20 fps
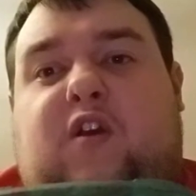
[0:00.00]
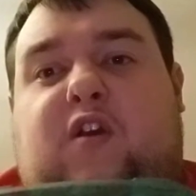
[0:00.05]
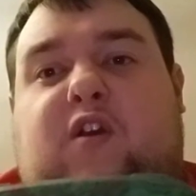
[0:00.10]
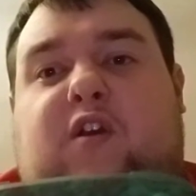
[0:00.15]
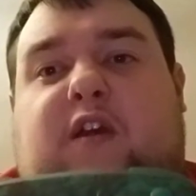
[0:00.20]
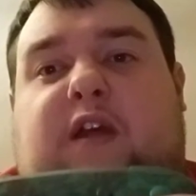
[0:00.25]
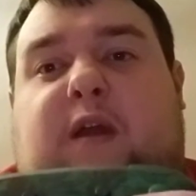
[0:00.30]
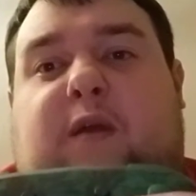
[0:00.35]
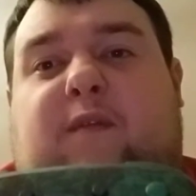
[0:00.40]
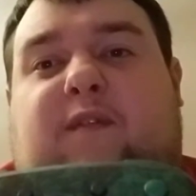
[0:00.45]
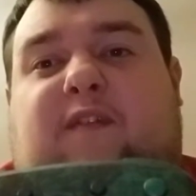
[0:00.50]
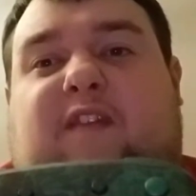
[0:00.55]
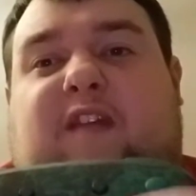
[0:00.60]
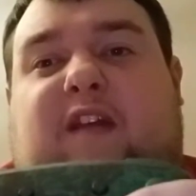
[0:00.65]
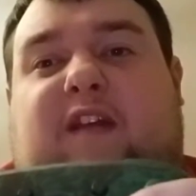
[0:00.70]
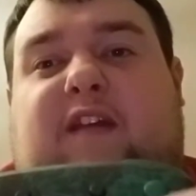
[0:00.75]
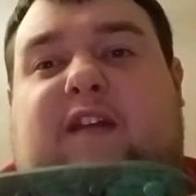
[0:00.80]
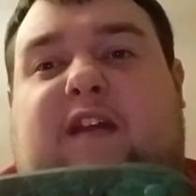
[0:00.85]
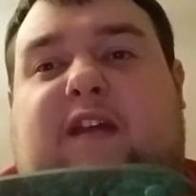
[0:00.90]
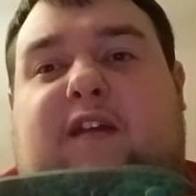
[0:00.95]
Camera
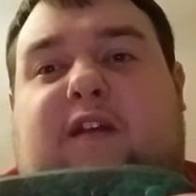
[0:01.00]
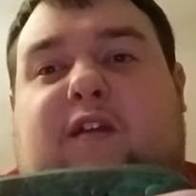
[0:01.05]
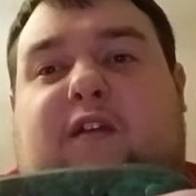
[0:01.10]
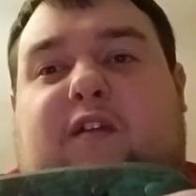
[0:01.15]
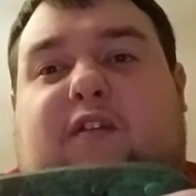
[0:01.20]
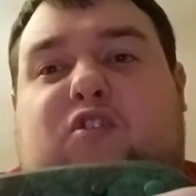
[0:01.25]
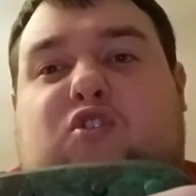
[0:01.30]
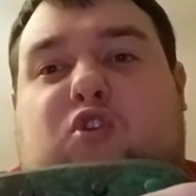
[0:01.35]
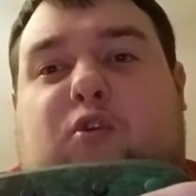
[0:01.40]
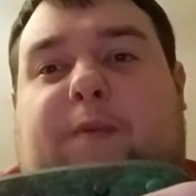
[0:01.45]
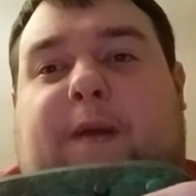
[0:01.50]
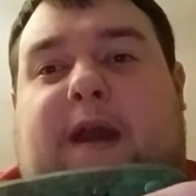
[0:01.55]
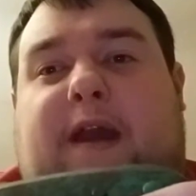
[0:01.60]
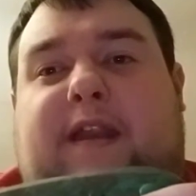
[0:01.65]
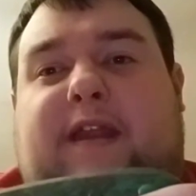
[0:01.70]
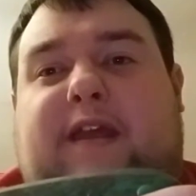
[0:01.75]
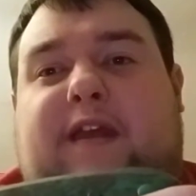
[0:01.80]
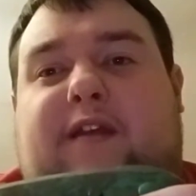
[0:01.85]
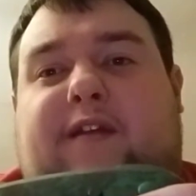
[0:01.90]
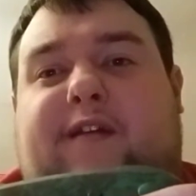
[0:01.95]
stick here. Control pad
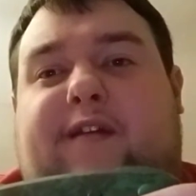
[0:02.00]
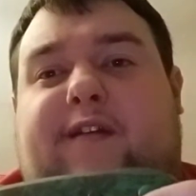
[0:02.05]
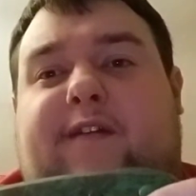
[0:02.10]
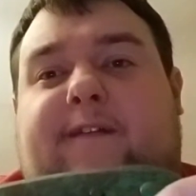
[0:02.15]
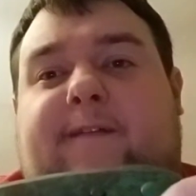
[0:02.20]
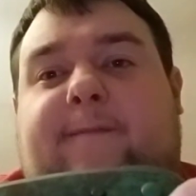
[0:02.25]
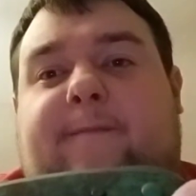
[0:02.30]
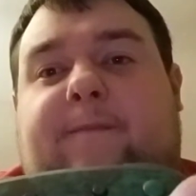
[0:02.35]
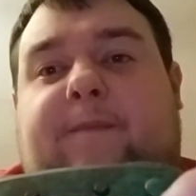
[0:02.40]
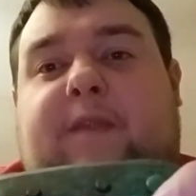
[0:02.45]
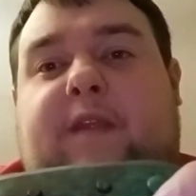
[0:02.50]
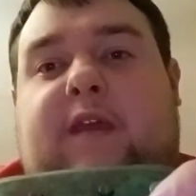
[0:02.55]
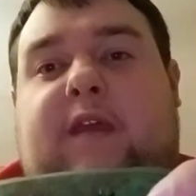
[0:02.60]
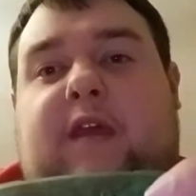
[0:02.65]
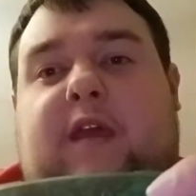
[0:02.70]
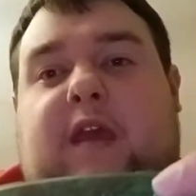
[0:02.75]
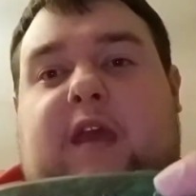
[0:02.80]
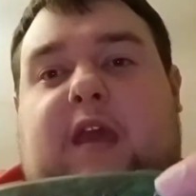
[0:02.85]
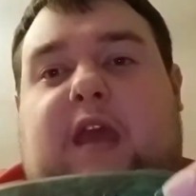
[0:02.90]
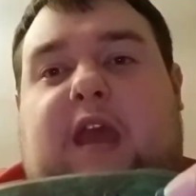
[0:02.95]
here.
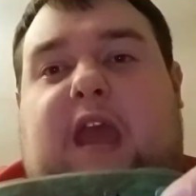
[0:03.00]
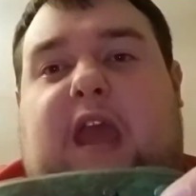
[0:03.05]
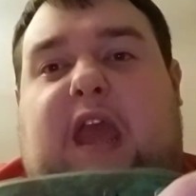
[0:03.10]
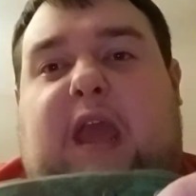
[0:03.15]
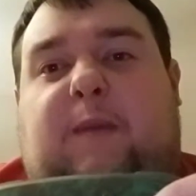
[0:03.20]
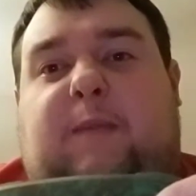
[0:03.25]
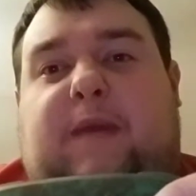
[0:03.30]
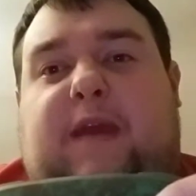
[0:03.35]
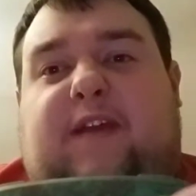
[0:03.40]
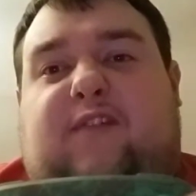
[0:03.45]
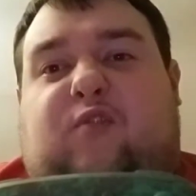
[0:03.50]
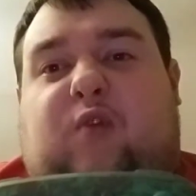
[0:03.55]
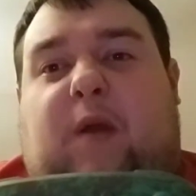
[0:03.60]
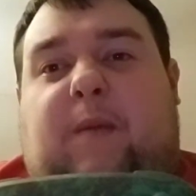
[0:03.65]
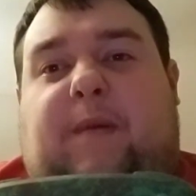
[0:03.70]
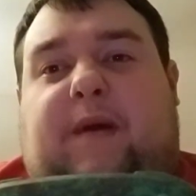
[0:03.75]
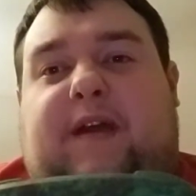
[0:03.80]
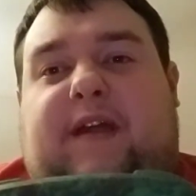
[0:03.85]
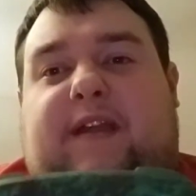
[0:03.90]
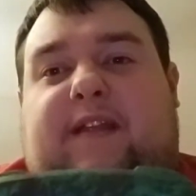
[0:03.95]
ABXY
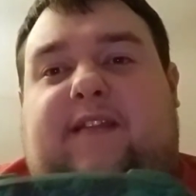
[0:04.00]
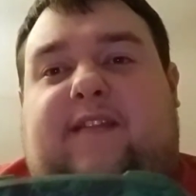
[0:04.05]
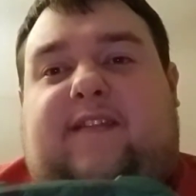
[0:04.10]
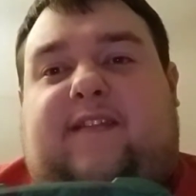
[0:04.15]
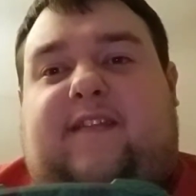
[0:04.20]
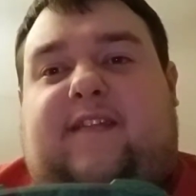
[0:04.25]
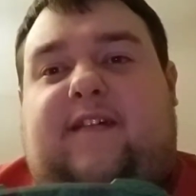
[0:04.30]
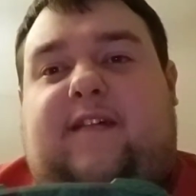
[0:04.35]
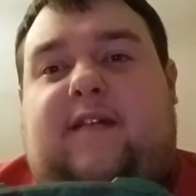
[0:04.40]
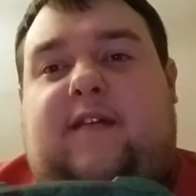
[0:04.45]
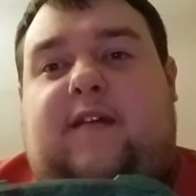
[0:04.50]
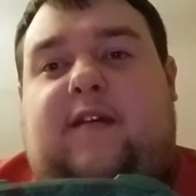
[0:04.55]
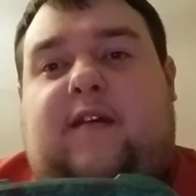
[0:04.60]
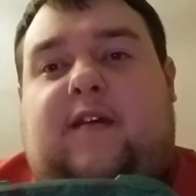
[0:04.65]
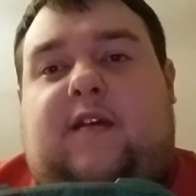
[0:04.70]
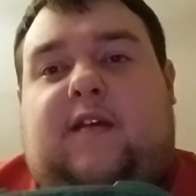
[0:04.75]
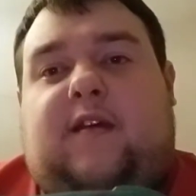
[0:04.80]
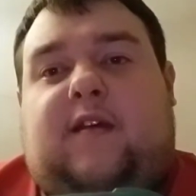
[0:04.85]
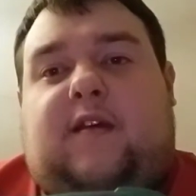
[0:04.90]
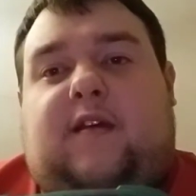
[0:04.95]
buttons.
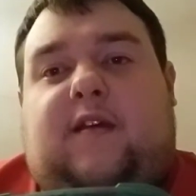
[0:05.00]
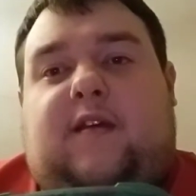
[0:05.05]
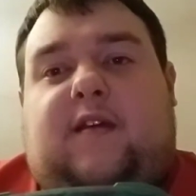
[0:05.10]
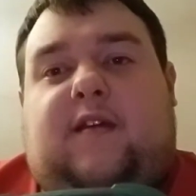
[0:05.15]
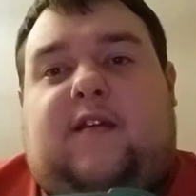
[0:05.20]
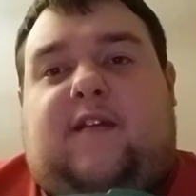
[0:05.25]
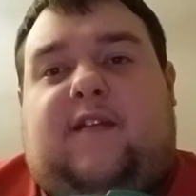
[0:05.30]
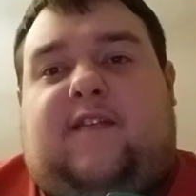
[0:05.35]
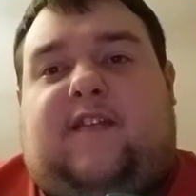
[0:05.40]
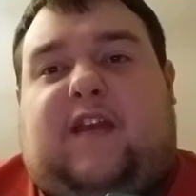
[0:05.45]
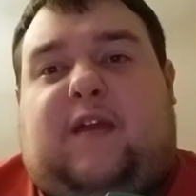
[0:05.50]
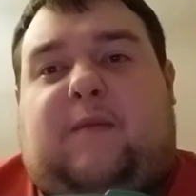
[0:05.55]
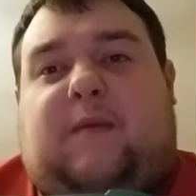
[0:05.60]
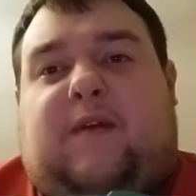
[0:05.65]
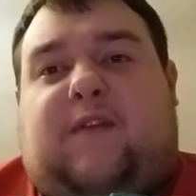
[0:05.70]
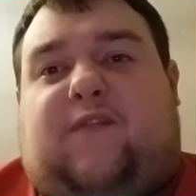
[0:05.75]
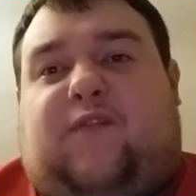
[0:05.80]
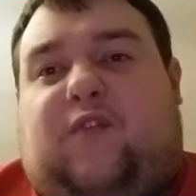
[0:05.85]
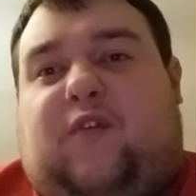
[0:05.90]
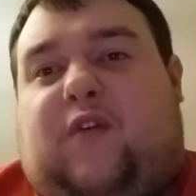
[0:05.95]
Standard
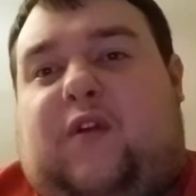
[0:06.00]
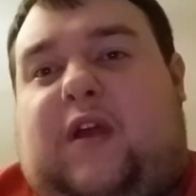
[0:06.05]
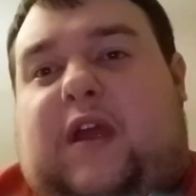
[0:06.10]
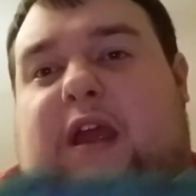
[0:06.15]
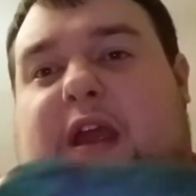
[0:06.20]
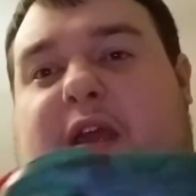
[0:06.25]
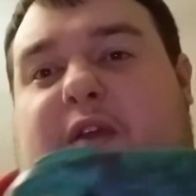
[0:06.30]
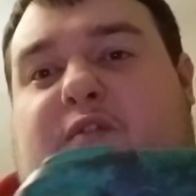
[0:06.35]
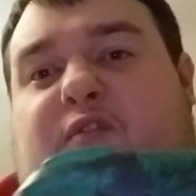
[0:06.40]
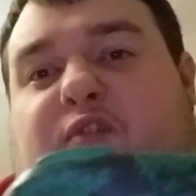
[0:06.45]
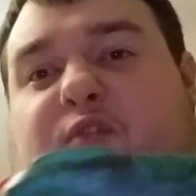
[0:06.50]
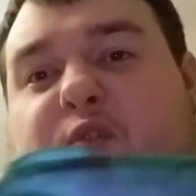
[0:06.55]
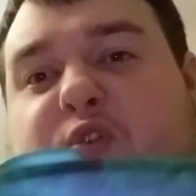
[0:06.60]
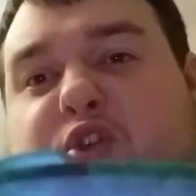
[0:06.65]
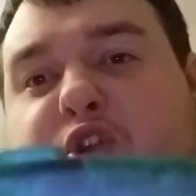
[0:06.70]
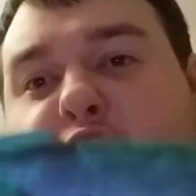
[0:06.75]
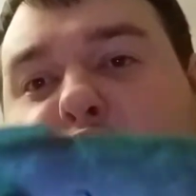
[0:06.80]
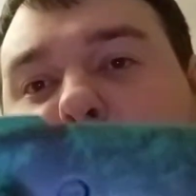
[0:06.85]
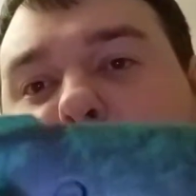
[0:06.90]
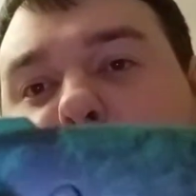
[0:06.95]
buttons for a
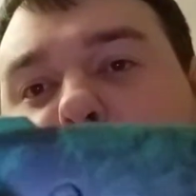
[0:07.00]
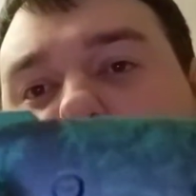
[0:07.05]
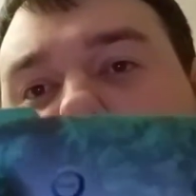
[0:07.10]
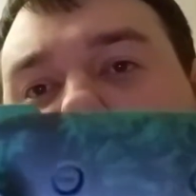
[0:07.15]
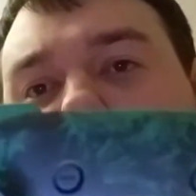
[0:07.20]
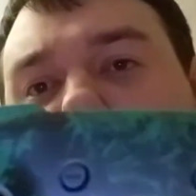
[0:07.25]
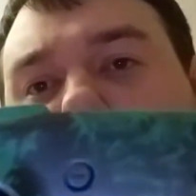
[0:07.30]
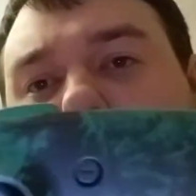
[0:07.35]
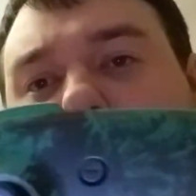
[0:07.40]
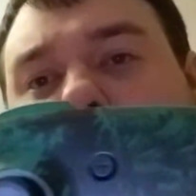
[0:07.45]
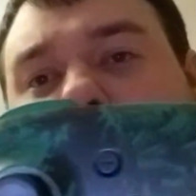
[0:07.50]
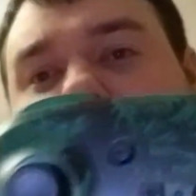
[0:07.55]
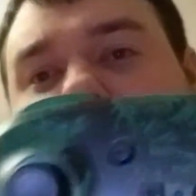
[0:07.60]
Switch controller.